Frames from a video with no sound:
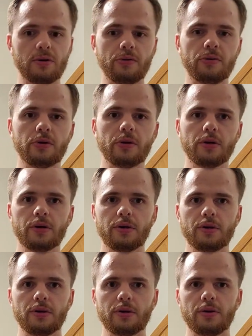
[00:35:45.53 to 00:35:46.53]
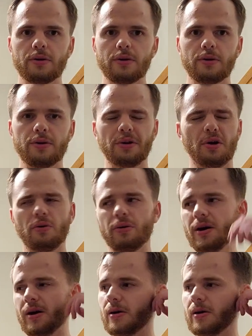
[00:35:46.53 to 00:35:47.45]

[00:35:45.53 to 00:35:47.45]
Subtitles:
and you know,